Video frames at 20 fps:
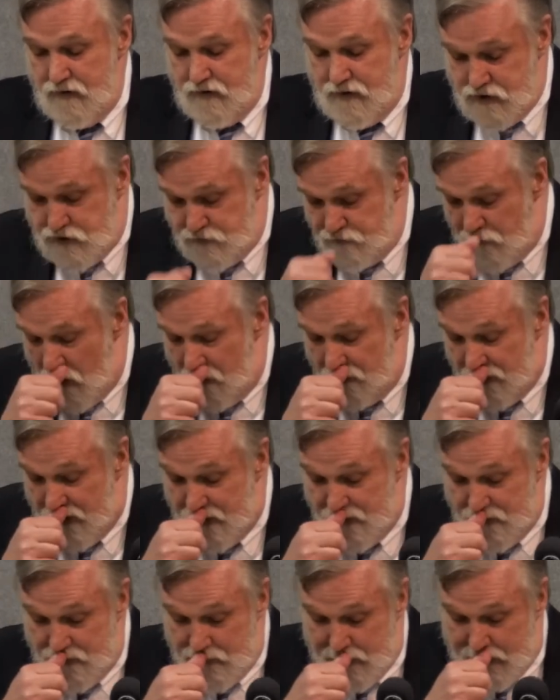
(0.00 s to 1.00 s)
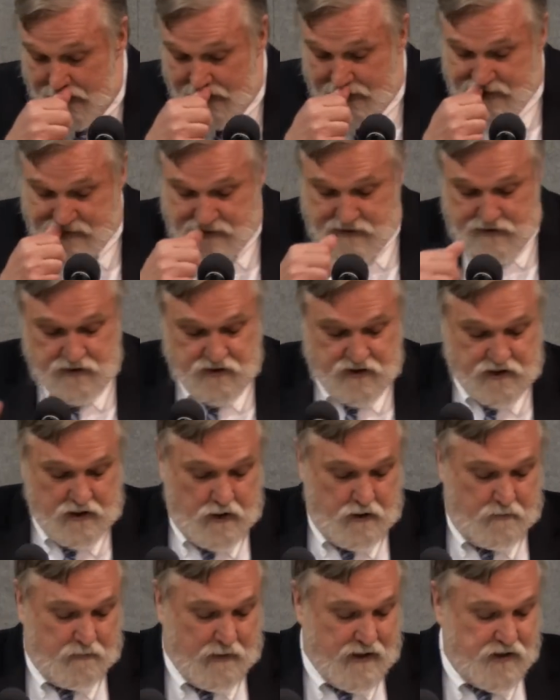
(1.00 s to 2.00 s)
this moment is
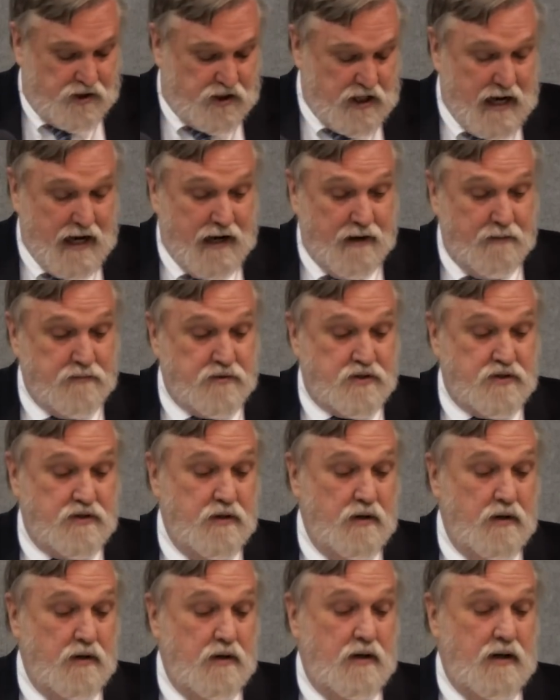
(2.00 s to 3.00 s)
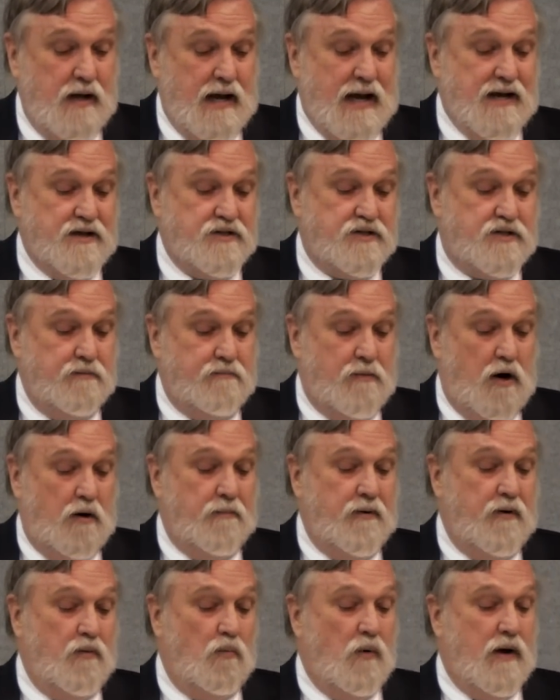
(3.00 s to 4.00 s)
considered by James as the
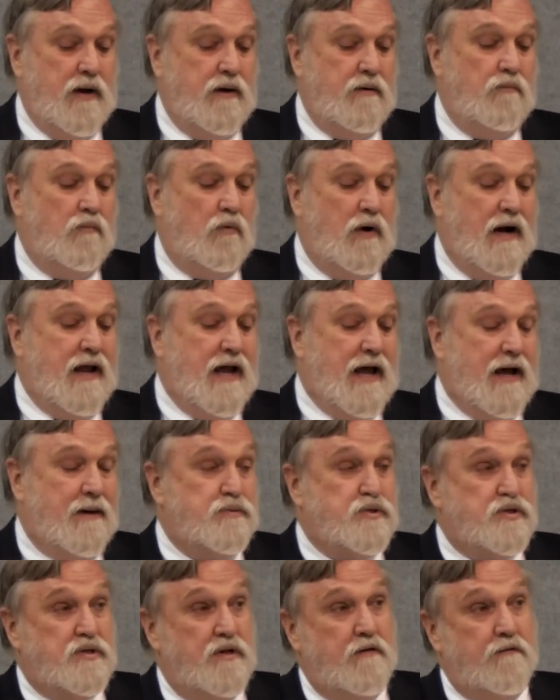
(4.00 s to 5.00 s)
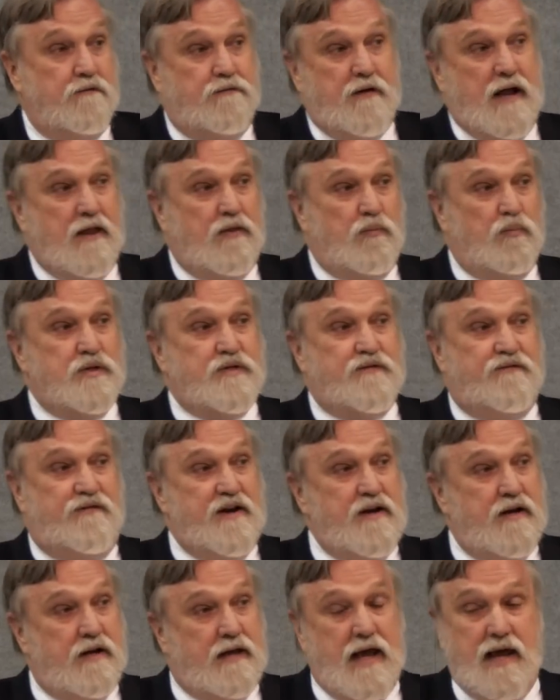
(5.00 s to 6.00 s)
moment when Rahab's faith was
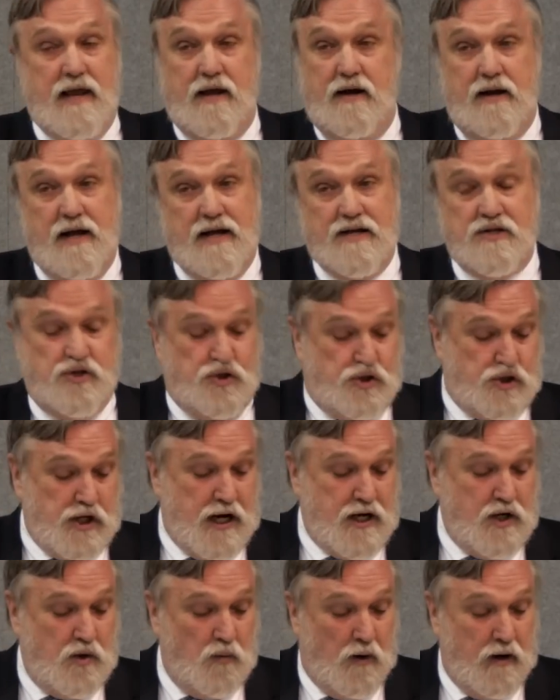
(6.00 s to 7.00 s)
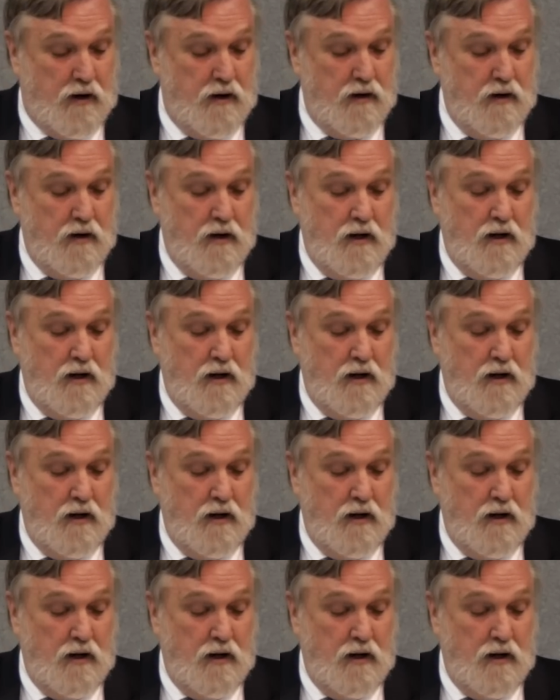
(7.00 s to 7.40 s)
vindicated as genuine.